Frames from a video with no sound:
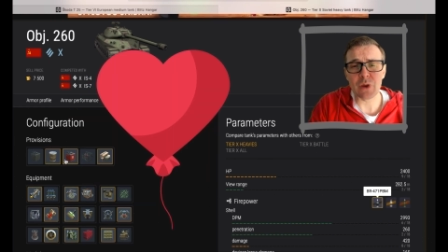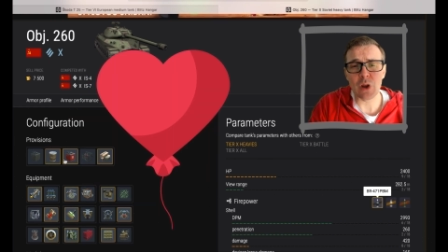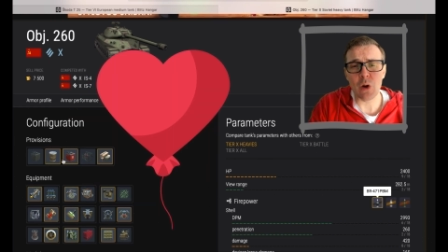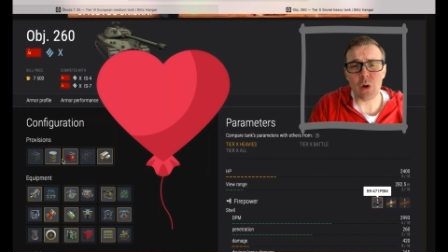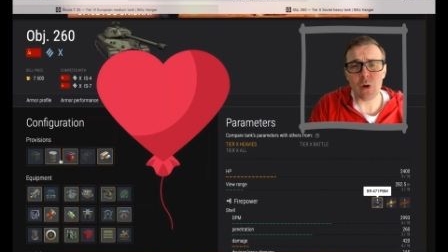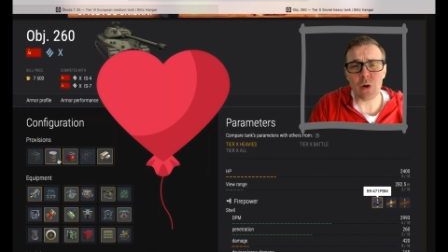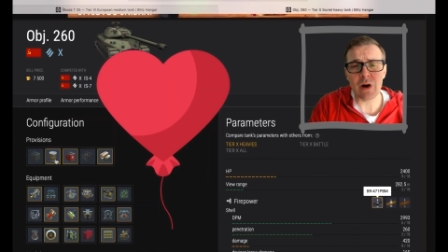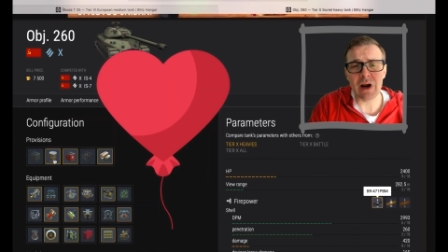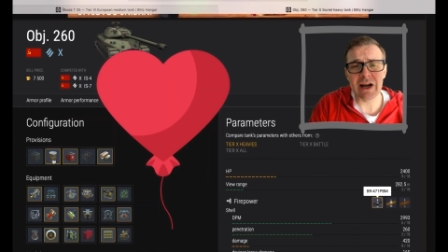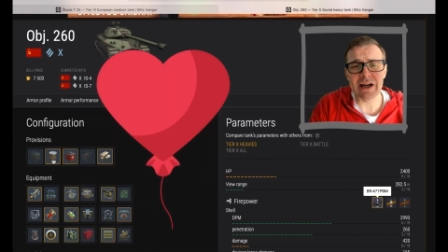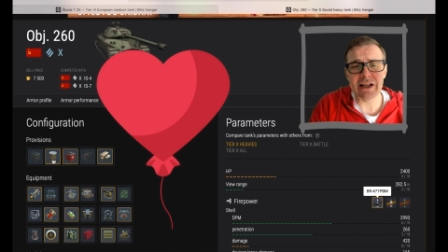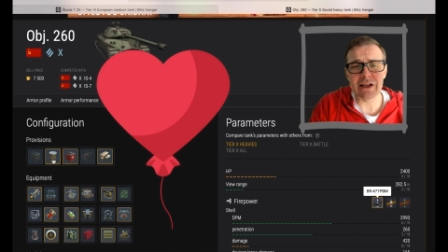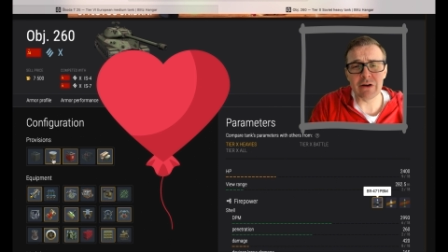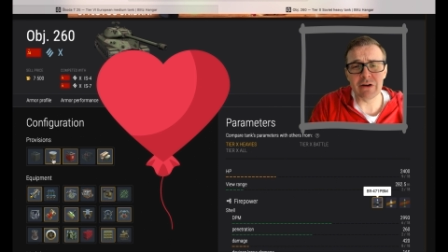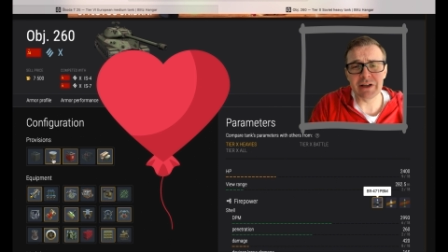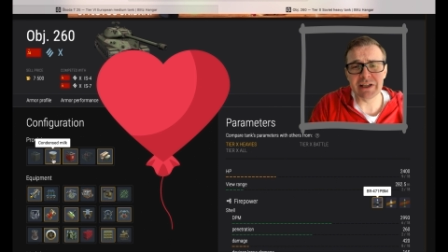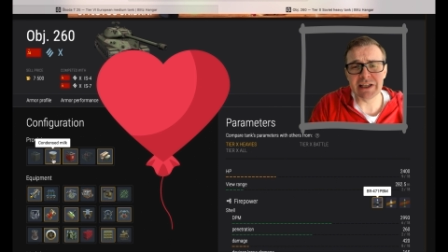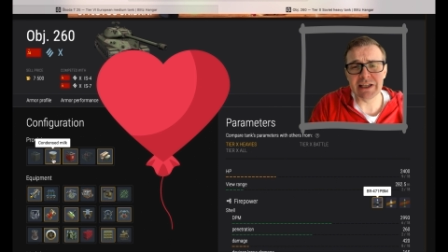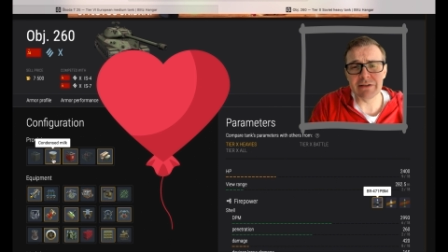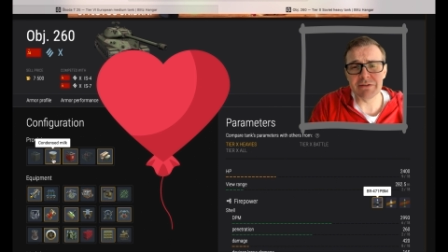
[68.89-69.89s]
Or are they
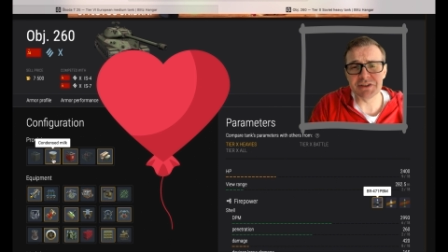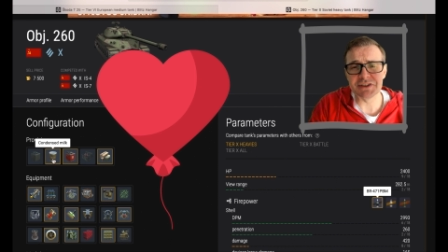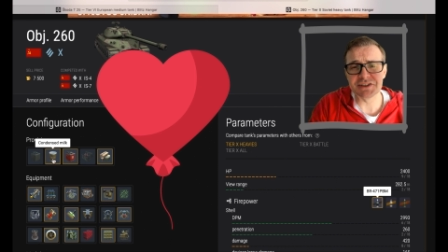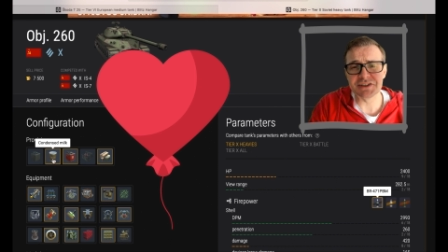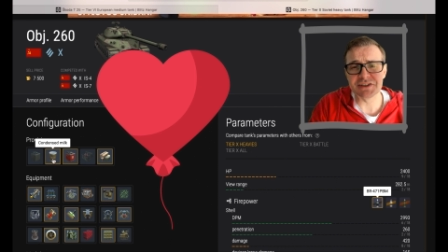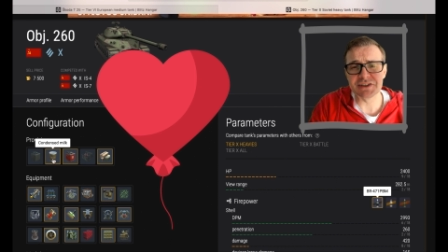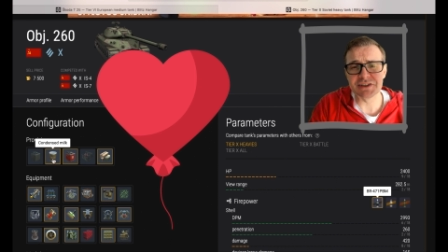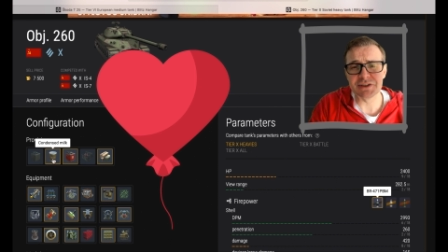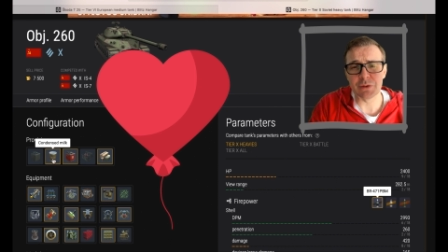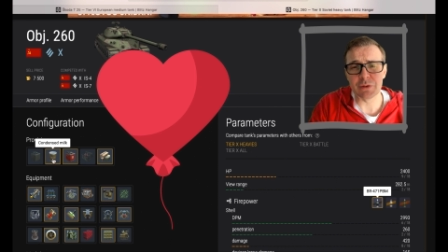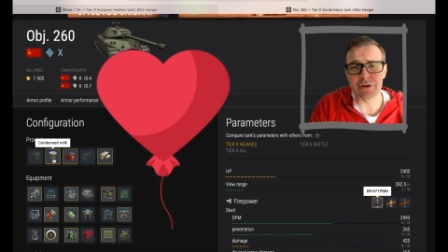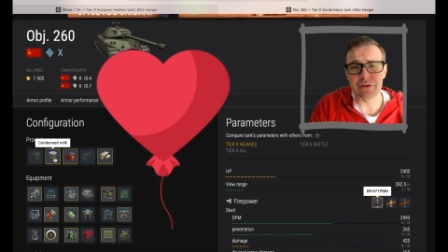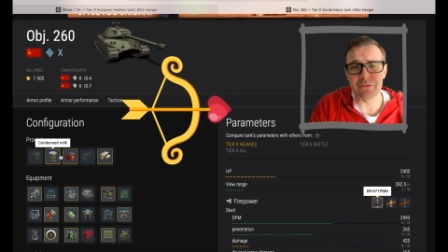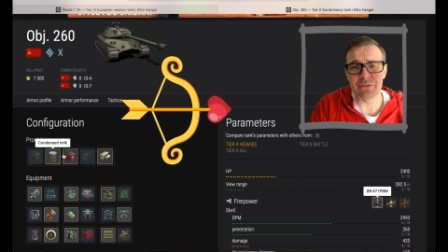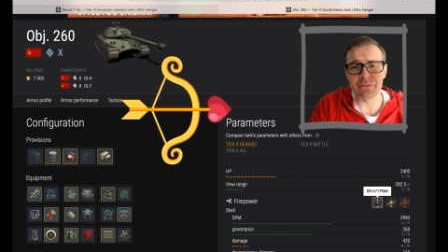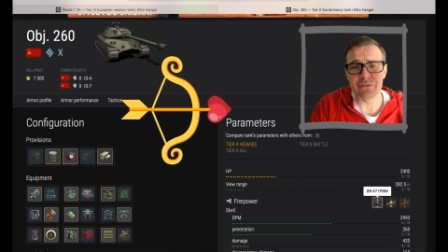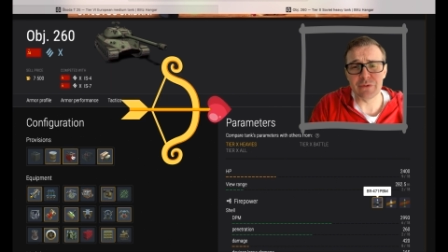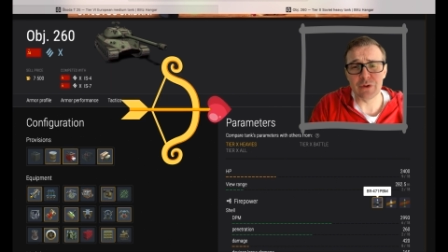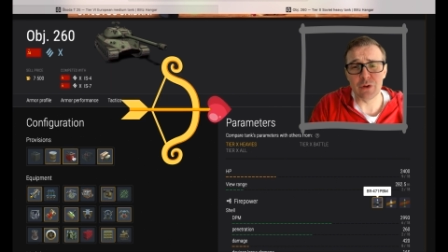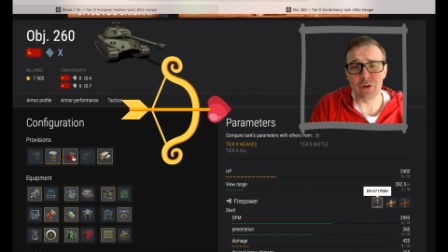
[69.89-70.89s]
going to give us sort
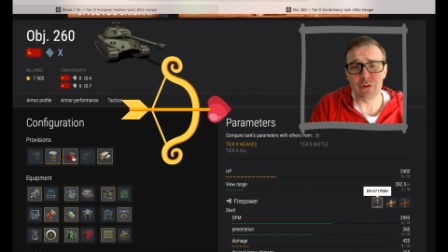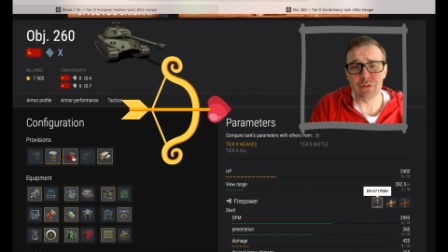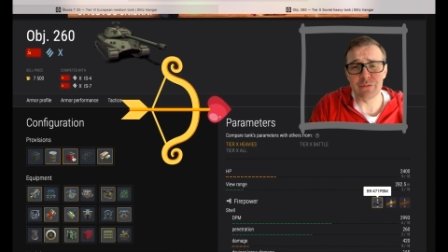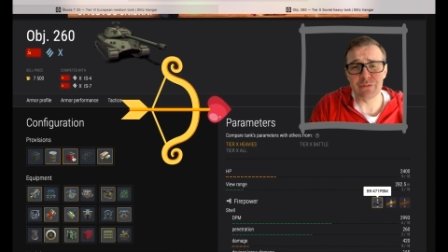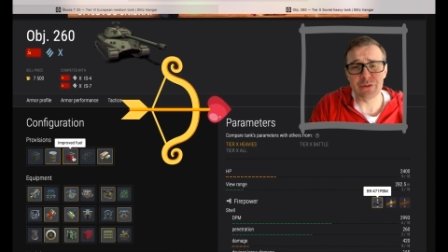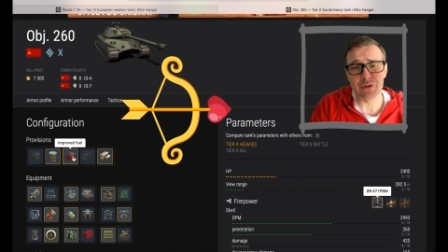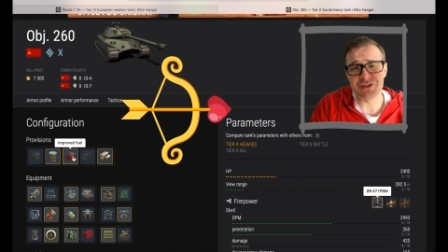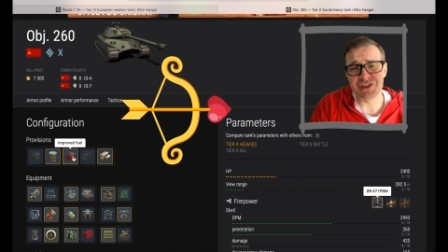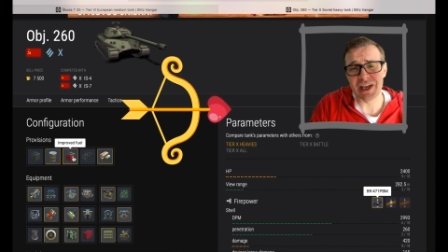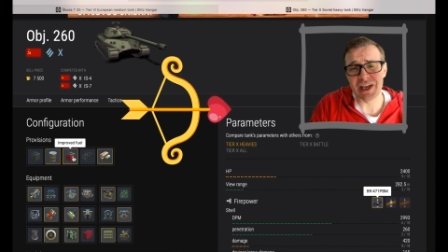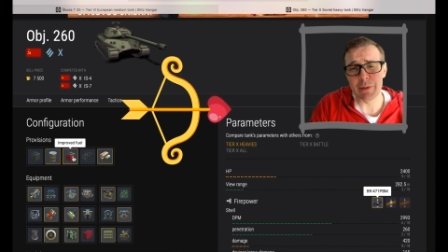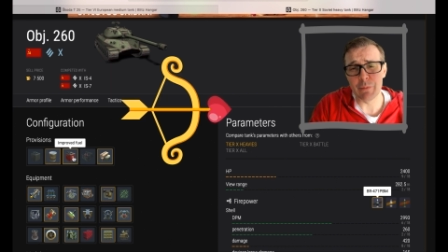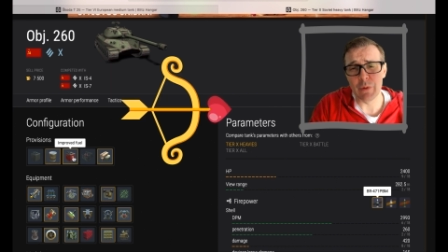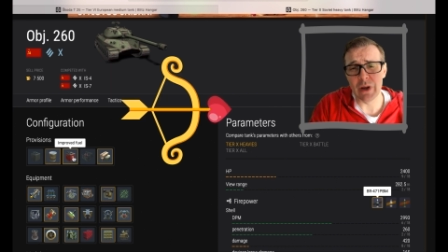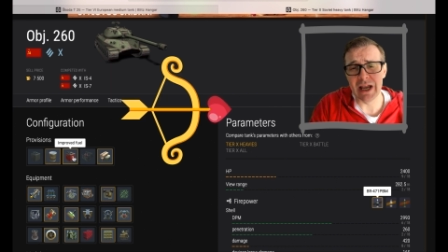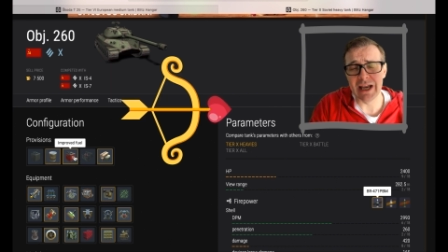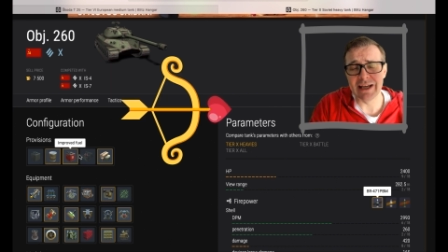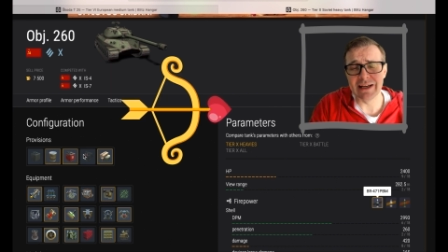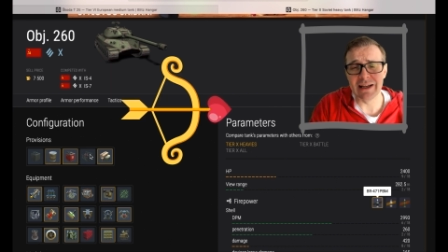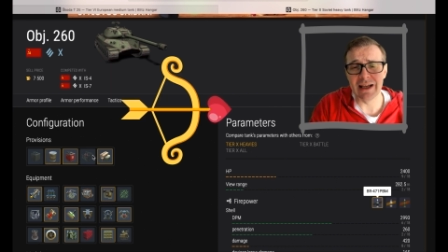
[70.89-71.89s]
of love the same
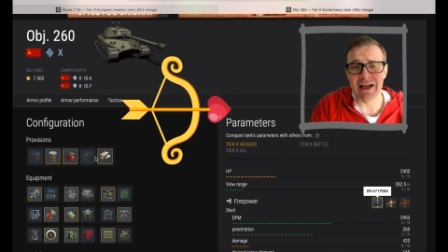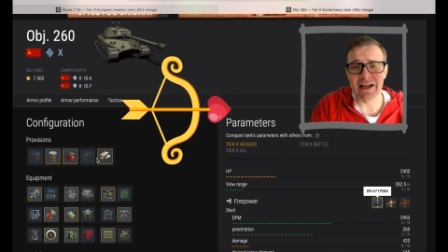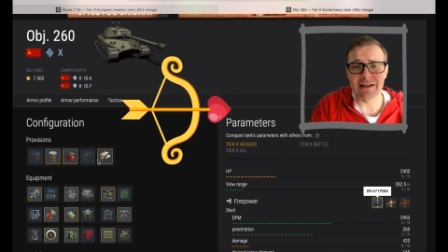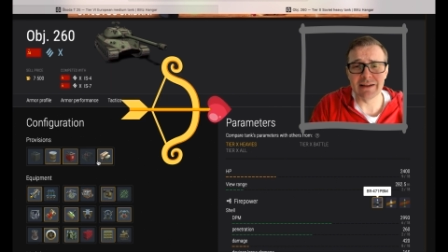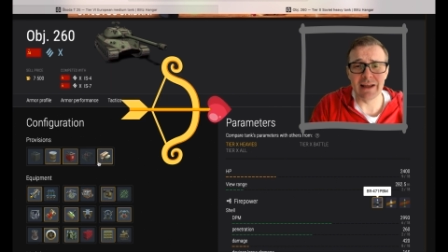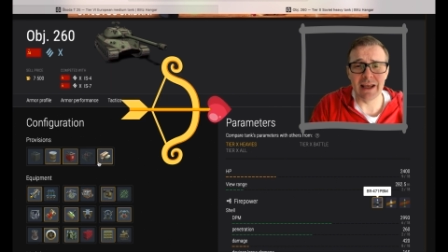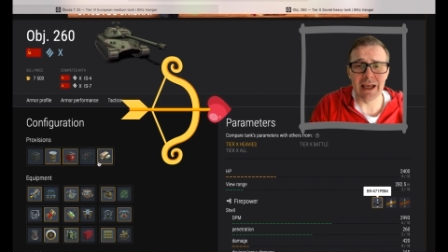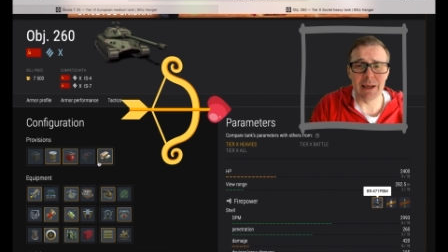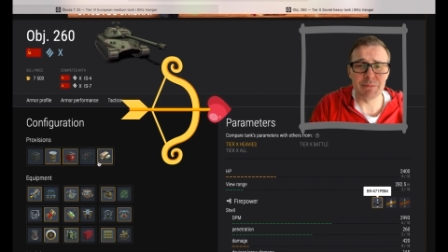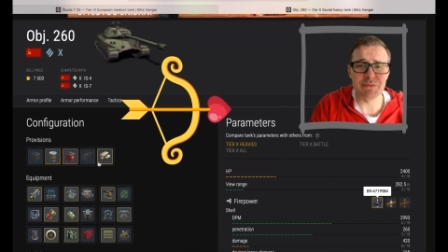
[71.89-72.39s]
way that